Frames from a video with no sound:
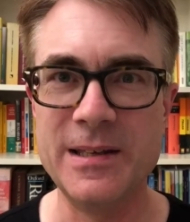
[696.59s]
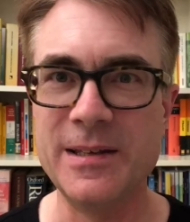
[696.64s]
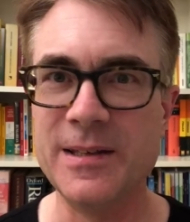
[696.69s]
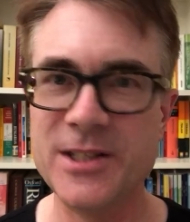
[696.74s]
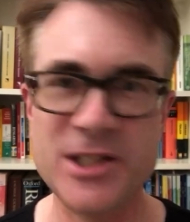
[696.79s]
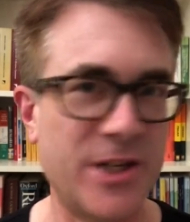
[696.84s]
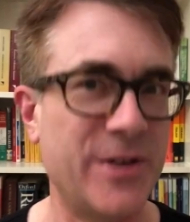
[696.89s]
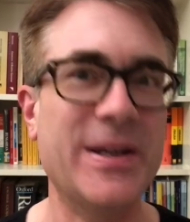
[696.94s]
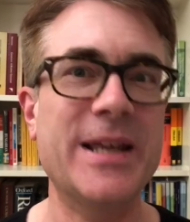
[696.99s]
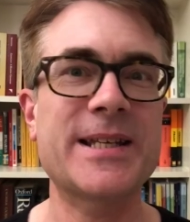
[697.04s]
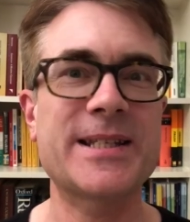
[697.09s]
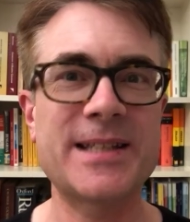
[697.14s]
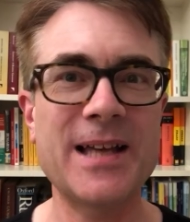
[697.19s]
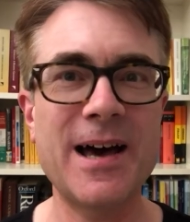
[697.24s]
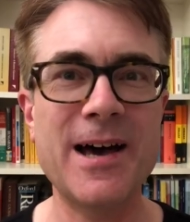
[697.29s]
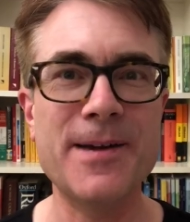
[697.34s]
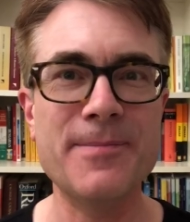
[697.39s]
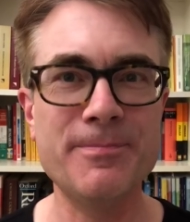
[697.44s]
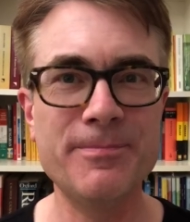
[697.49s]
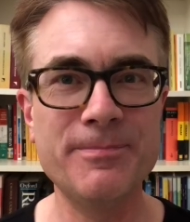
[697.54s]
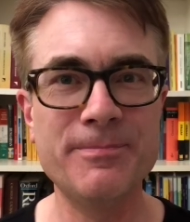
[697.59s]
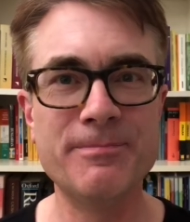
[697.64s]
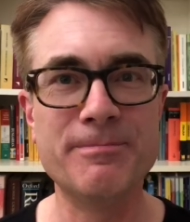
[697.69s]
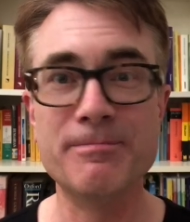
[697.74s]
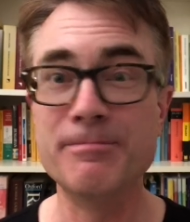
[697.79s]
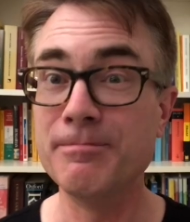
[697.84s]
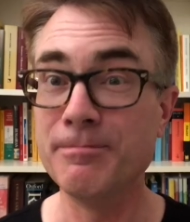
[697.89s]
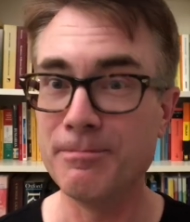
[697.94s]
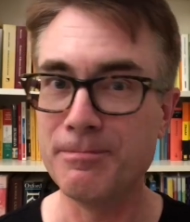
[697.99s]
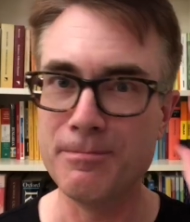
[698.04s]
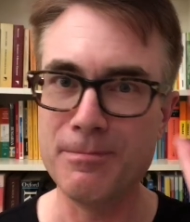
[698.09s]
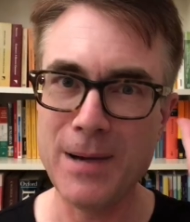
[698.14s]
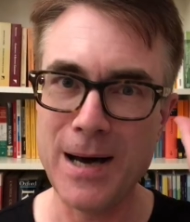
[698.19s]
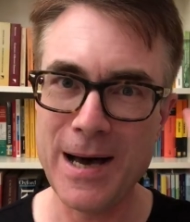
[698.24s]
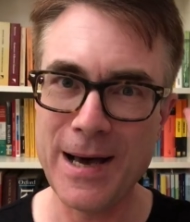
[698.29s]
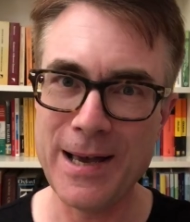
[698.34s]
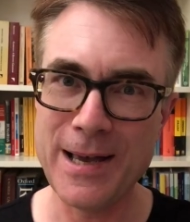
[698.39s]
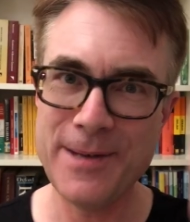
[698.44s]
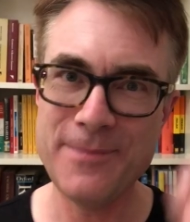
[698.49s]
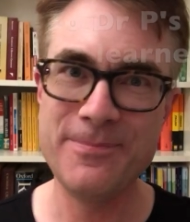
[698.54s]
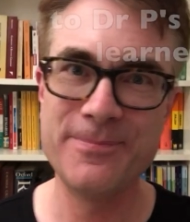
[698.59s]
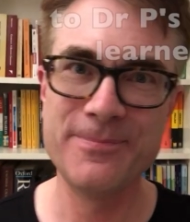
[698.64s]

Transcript: See you next time. Bye.